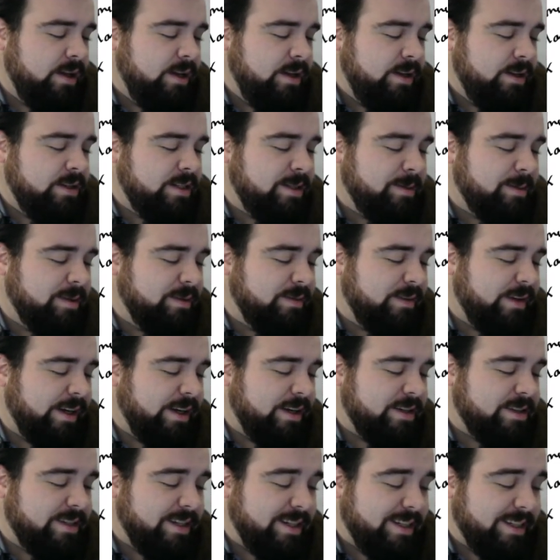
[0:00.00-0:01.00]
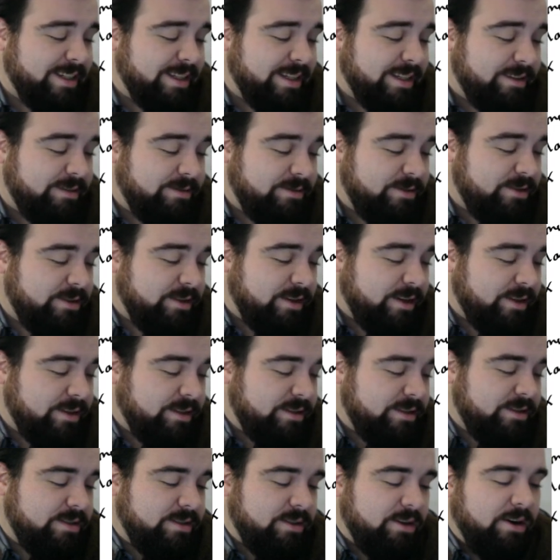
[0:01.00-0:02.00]
Some of the values that it gives
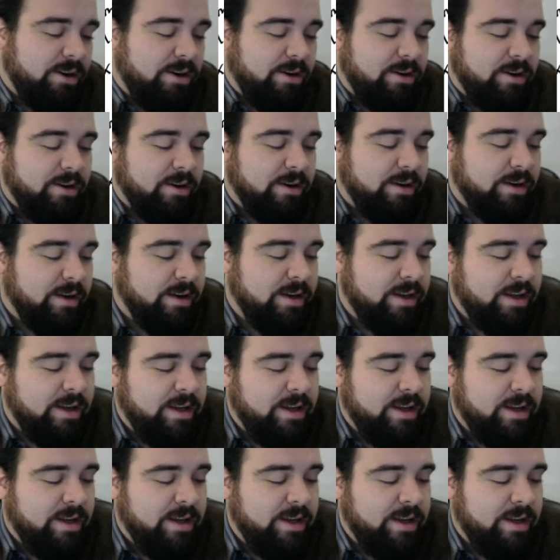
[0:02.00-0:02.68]
us are